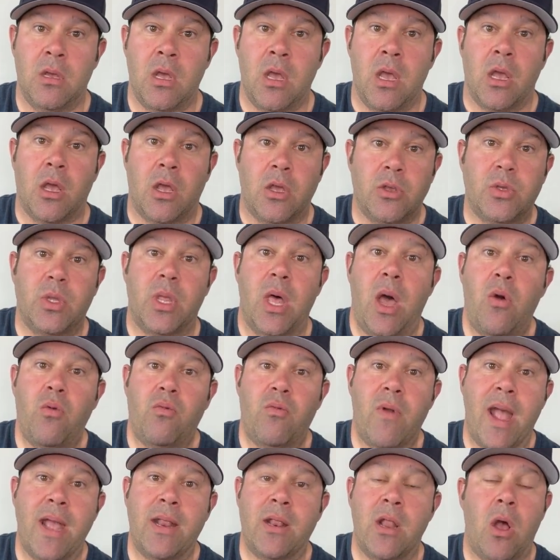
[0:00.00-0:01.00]
Because without
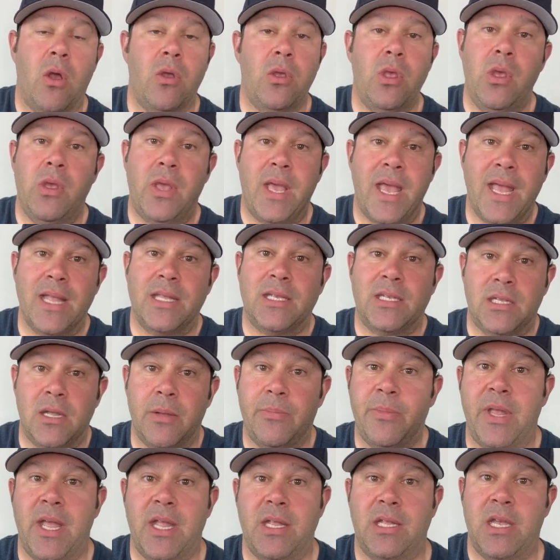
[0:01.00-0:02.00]
retinol, you can't
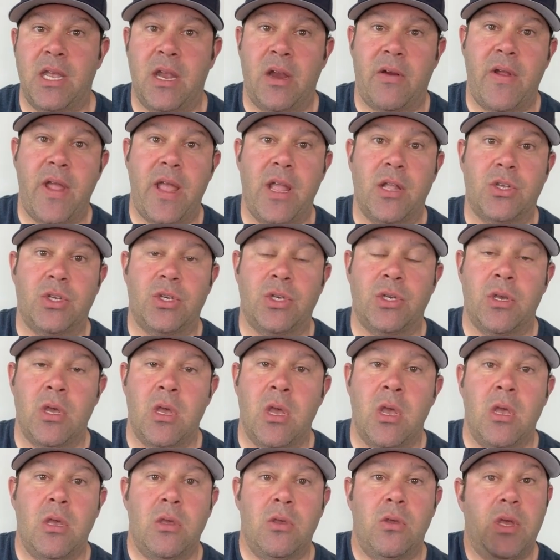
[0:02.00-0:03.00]
stimulate TRH.
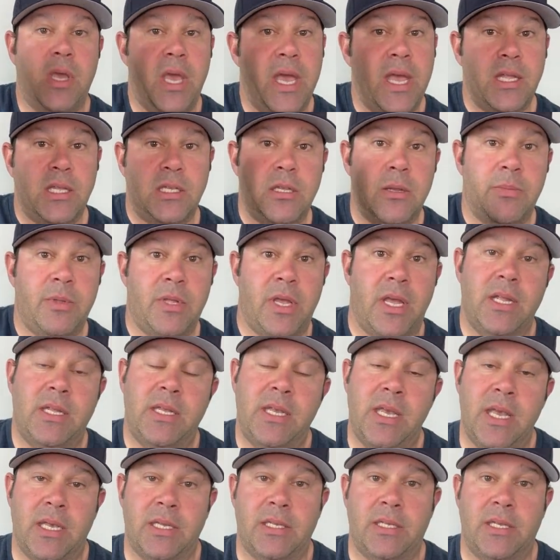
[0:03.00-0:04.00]
You can't stimulate
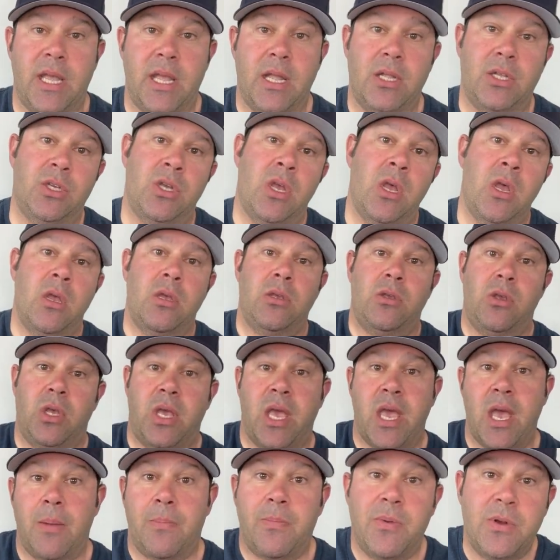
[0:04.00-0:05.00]
TSH. You
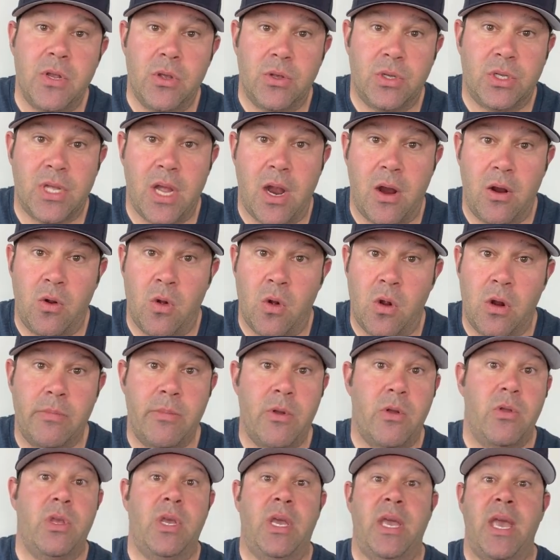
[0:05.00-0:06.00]
can't produce thyroid
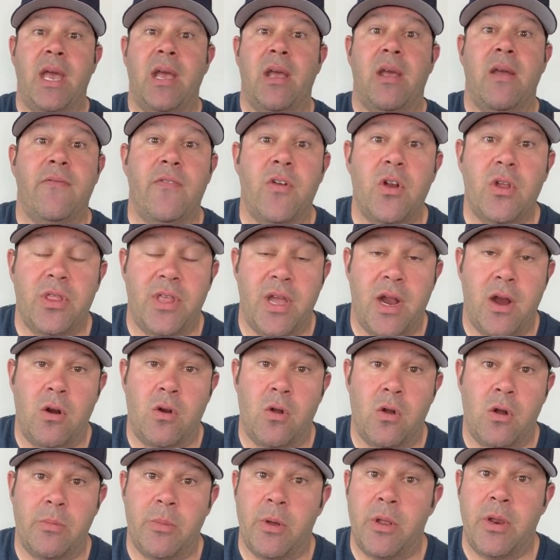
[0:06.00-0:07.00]
hormone. You can't convert thyroid
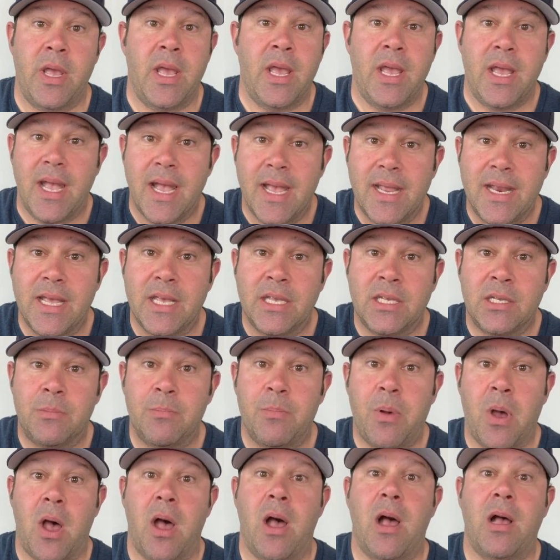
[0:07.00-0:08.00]
hormone. It is
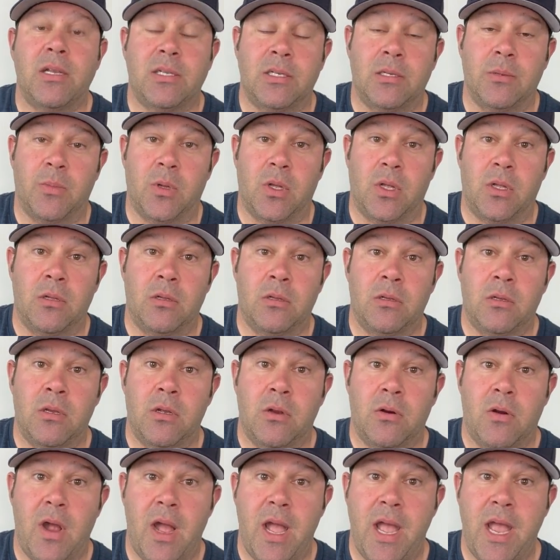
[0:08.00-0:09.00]
impossible,
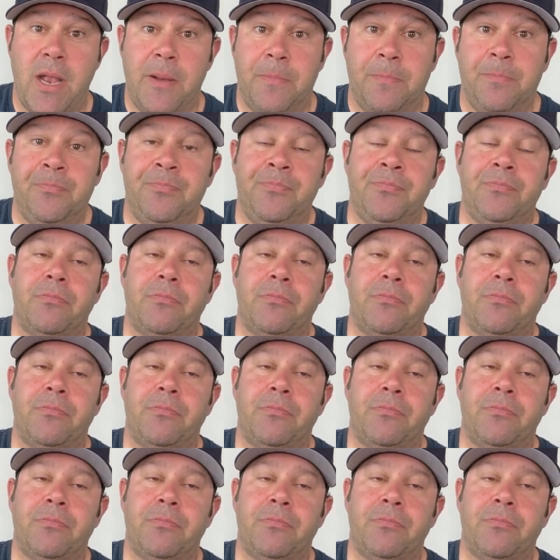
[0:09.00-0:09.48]
right?